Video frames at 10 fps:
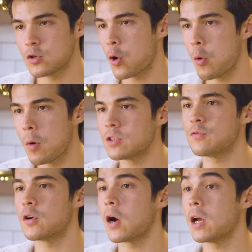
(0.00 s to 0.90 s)
so much
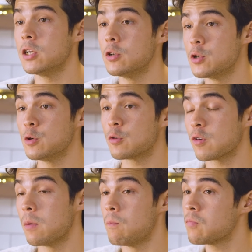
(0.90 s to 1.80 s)
variety to choose
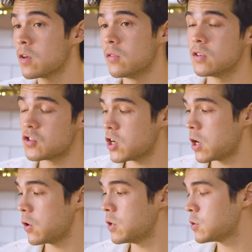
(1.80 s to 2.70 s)
from this January.